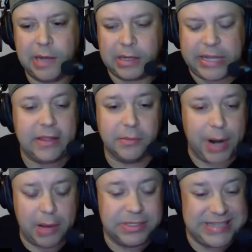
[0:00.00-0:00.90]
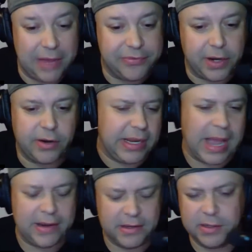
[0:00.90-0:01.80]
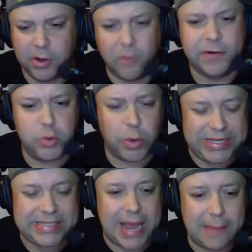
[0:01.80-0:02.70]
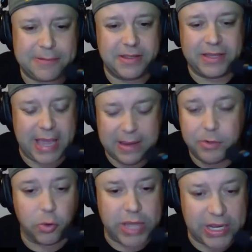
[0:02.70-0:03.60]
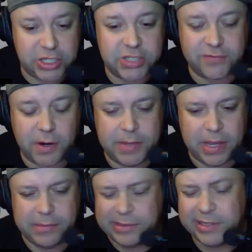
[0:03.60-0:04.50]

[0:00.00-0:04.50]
Caleb Robbins out there. He got over 20 snaps in the game. No catches from him.